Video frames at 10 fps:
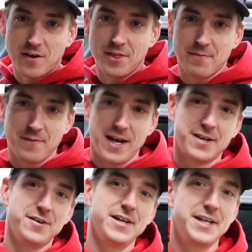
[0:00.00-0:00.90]
on the
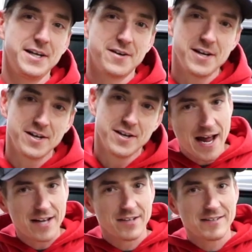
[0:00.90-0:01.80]
factory gearing.
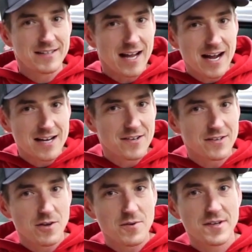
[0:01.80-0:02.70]
That kind of
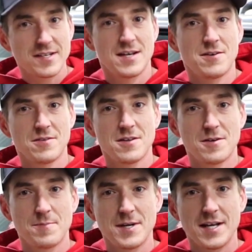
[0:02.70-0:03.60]
slows it down a
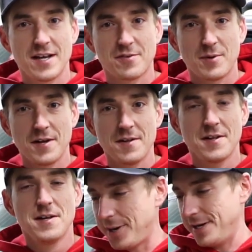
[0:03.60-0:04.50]
little bit as
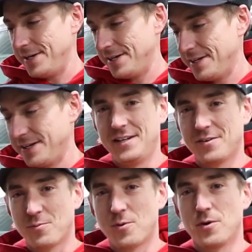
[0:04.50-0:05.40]
well, but it
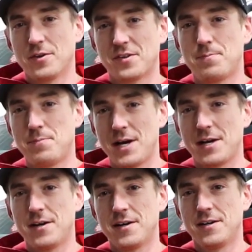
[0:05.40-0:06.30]
is worlds
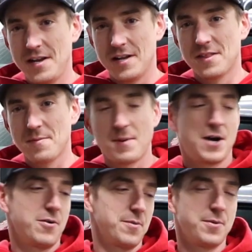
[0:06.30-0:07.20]
better in the
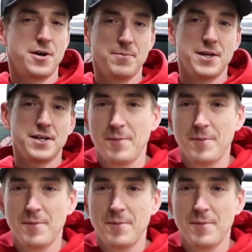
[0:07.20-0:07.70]
power department.